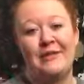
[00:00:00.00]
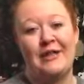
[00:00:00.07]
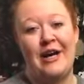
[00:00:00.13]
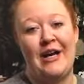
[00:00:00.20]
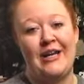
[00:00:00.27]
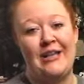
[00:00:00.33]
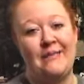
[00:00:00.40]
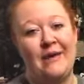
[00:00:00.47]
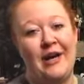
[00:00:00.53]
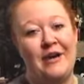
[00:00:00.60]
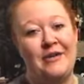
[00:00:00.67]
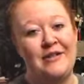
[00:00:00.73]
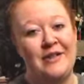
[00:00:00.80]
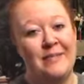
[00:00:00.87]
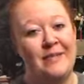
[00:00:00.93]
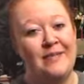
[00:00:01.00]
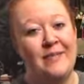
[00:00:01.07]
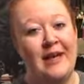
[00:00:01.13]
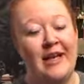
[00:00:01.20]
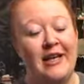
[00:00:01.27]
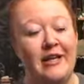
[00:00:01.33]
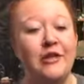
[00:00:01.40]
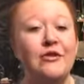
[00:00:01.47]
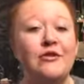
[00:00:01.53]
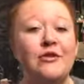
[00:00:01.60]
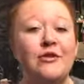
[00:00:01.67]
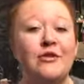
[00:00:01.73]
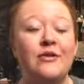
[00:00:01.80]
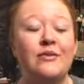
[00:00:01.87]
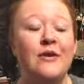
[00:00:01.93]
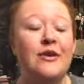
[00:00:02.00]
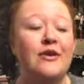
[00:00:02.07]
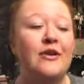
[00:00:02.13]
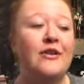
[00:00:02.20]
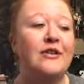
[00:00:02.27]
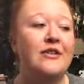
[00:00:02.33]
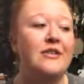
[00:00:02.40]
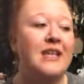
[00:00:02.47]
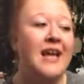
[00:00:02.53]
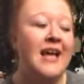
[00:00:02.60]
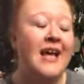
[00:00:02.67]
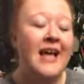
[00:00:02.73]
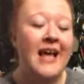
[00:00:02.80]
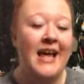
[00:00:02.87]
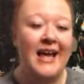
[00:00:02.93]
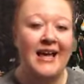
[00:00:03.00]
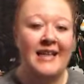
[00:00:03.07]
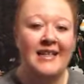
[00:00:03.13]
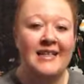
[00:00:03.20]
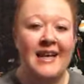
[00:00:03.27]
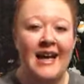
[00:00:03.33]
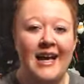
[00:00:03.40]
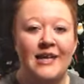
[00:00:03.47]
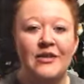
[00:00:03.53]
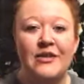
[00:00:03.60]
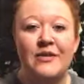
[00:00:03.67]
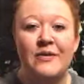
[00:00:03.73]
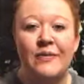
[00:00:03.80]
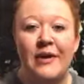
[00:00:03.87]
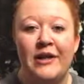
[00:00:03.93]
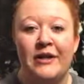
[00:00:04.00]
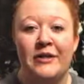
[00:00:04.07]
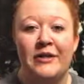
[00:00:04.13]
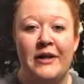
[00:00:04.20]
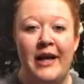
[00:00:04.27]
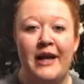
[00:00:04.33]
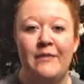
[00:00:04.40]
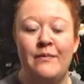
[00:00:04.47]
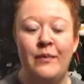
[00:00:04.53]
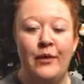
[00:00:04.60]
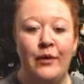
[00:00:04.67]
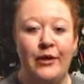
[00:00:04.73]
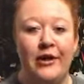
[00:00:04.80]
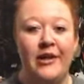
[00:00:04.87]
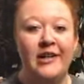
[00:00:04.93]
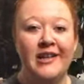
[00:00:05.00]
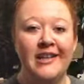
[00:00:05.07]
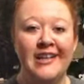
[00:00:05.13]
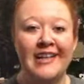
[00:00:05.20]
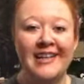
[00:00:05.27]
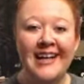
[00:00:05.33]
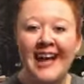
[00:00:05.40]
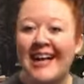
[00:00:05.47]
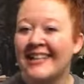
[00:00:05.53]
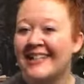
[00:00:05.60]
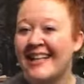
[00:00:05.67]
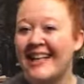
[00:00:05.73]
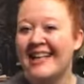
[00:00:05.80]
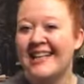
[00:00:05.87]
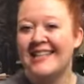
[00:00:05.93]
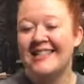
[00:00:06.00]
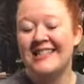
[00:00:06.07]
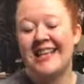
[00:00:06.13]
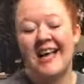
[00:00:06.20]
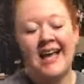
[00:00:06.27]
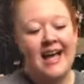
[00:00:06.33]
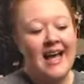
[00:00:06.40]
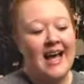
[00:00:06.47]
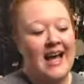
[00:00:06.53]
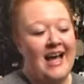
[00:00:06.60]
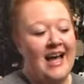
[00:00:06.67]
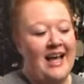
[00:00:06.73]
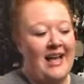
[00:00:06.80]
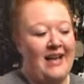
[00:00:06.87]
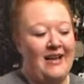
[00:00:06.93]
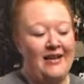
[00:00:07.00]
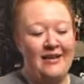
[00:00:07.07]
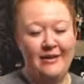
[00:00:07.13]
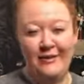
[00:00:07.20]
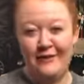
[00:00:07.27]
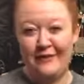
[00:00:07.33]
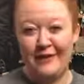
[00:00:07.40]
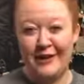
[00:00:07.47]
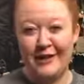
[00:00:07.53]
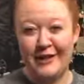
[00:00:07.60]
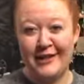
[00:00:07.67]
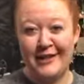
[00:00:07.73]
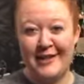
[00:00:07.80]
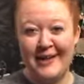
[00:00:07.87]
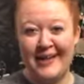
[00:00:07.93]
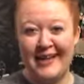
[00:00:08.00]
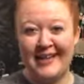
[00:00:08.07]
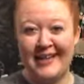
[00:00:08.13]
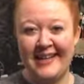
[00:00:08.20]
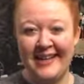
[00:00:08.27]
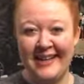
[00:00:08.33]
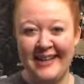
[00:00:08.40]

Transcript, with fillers: be talking about some of my YouTube goals and I just want to create more content. I feel like